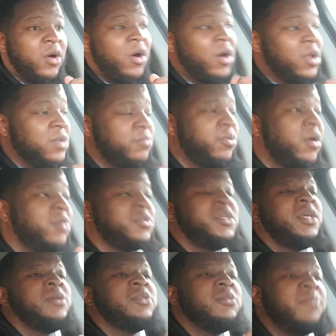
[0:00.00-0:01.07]
All the pro
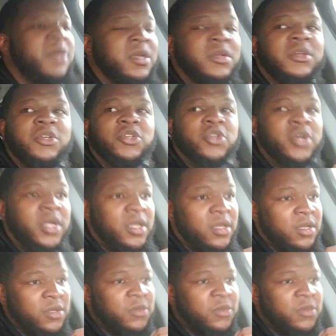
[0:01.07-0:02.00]
teams should be in Detroit.